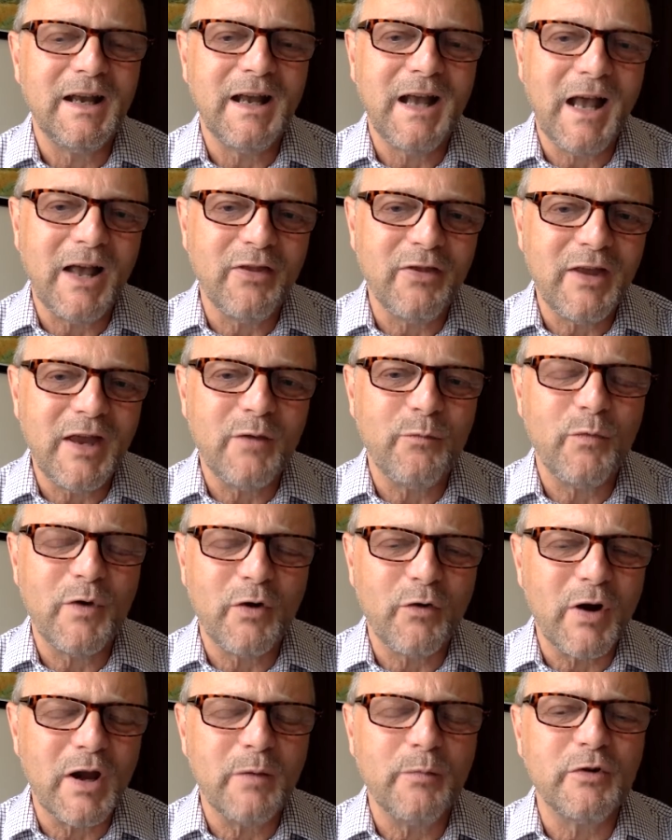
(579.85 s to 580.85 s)
And then
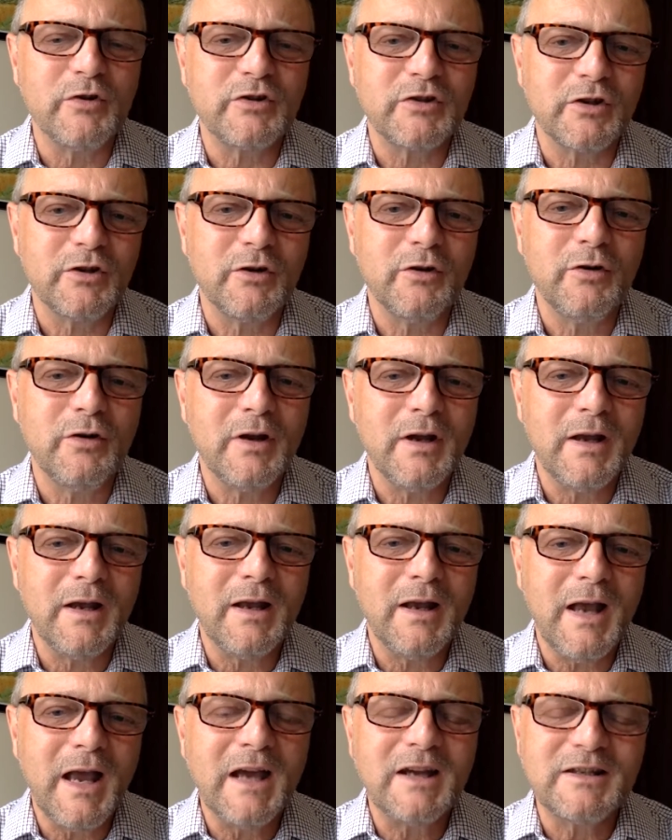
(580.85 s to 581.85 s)
we're able to
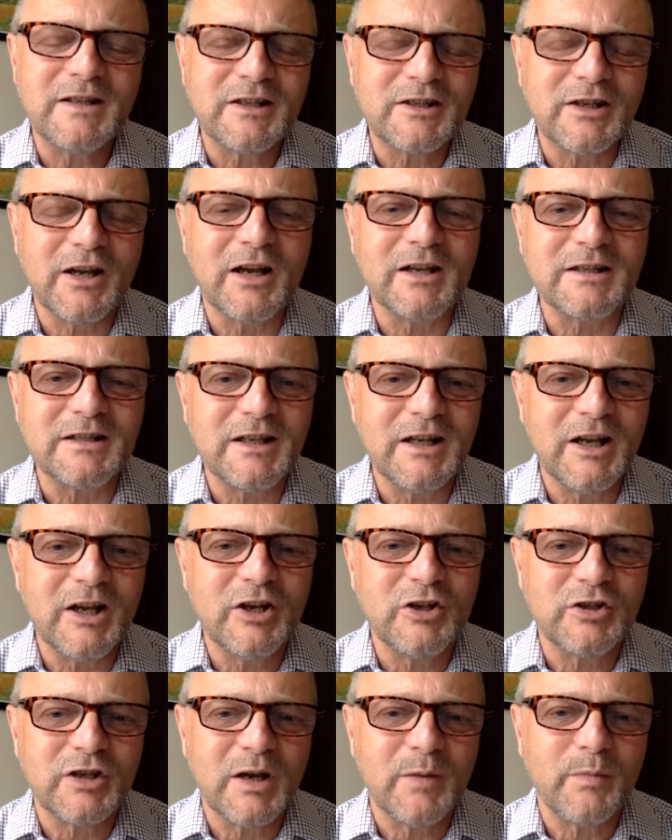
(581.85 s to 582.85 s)
exercise
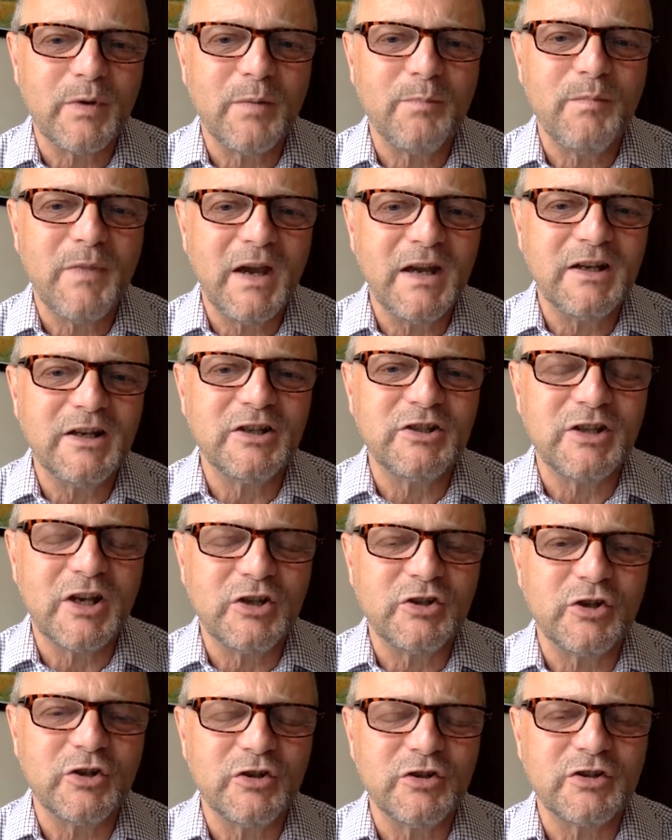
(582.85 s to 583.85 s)
leadership and make
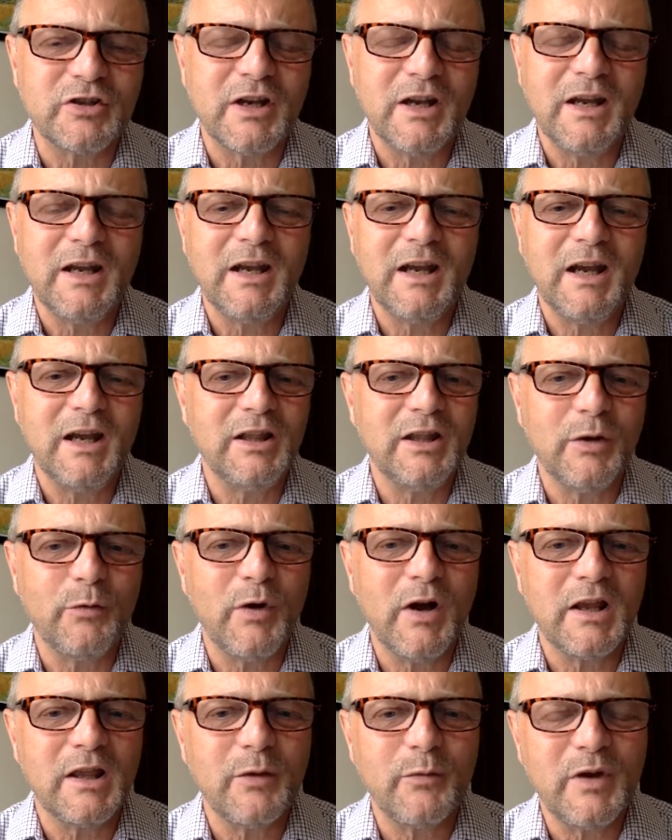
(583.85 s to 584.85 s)
decisions in the
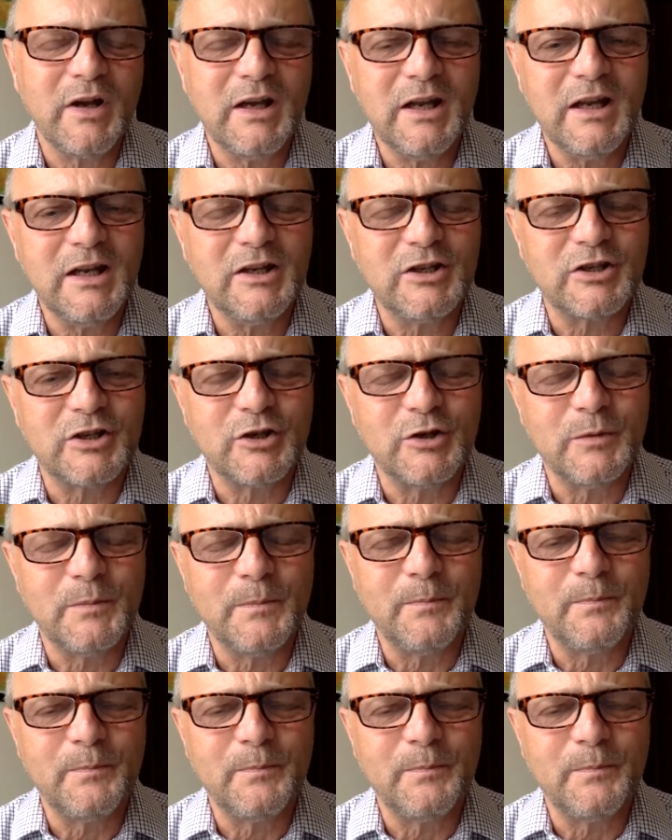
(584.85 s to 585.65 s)
way that we need to.